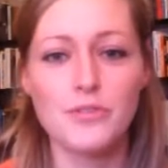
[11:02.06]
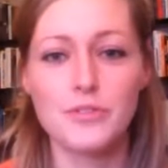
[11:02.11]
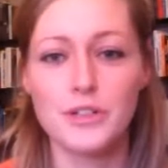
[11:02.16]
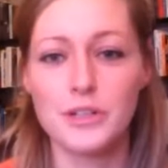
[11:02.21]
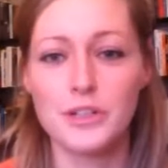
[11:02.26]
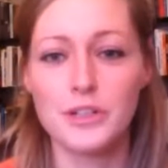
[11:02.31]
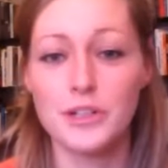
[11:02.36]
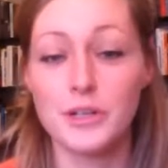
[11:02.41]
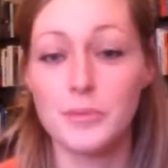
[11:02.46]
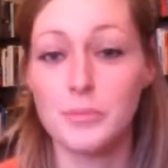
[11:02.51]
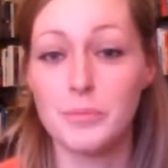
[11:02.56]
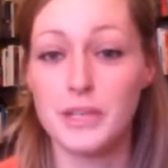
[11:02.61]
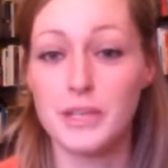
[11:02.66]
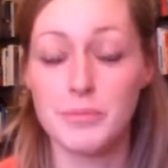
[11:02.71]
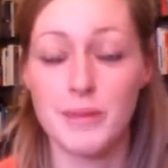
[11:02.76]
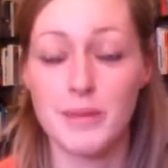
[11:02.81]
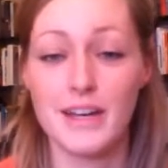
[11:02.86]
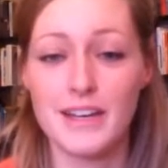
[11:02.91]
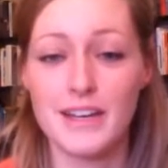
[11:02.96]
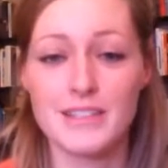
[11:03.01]
For me
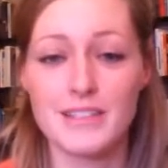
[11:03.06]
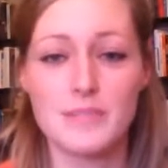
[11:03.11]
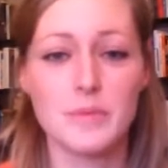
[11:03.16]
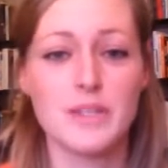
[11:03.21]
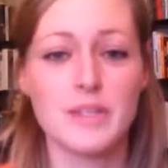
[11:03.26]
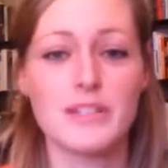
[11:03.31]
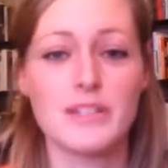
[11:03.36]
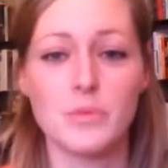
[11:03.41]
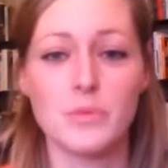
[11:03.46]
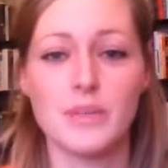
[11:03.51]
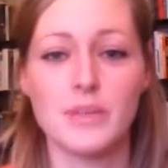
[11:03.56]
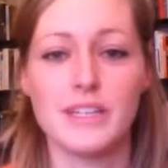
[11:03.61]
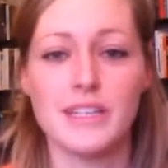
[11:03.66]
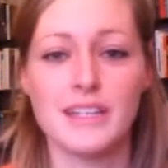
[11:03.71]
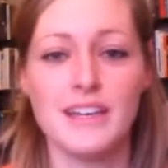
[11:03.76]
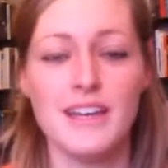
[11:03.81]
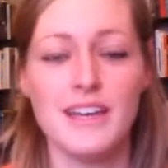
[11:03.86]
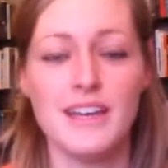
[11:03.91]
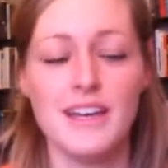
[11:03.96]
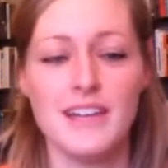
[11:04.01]
and my husband,
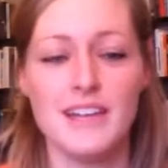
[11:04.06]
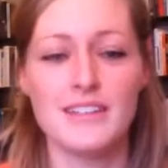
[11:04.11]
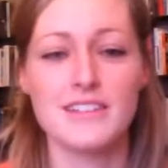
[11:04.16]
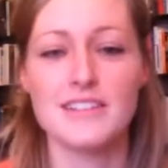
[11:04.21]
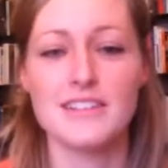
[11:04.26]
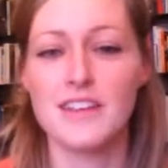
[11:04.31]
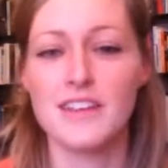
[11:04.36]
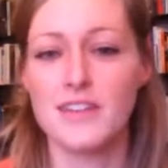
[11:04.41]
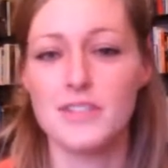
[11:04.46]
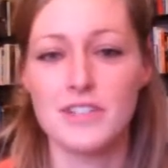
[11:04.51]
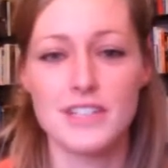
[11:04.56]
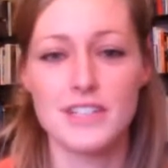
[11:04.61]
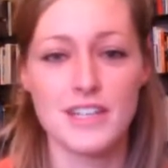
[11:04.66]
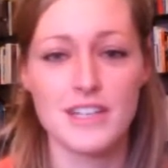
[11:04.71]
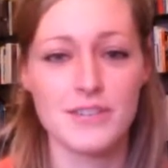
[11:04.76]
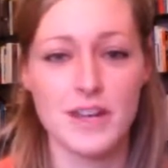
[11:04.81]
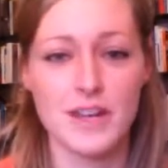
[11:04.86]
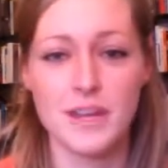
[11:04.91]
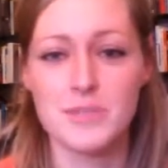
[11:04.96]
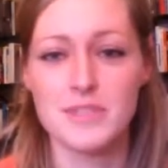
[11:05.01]
we discovered
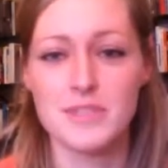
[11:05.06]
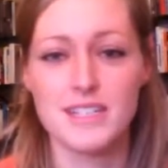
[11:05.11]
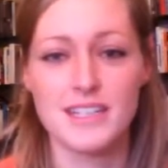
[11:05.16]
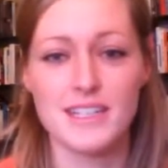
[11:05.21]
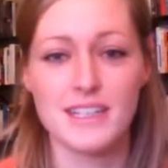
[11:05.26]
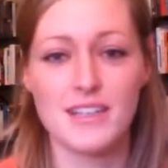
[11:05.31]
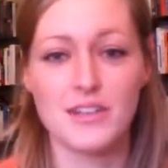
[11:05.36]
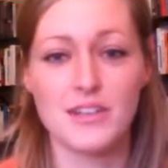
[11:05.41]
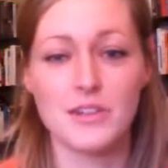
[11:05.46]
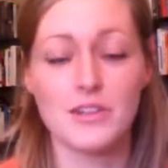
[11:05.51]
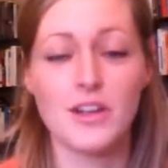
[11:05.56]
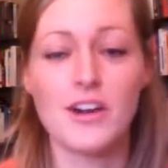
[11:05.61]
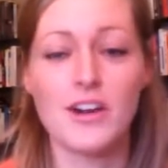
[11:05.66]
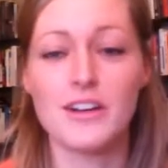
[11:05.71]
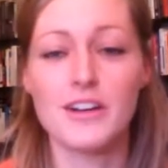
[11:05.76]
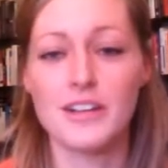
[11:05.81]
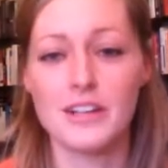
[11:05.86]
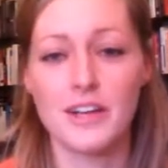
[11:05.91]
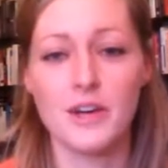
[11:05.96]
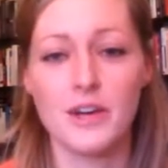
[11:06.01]
Dave Ramsey
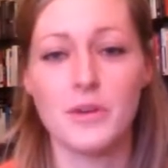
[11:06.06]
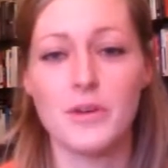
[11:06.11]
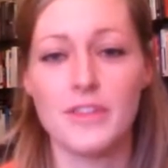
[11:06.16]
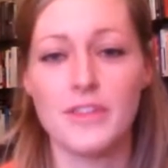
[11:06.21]
long ago,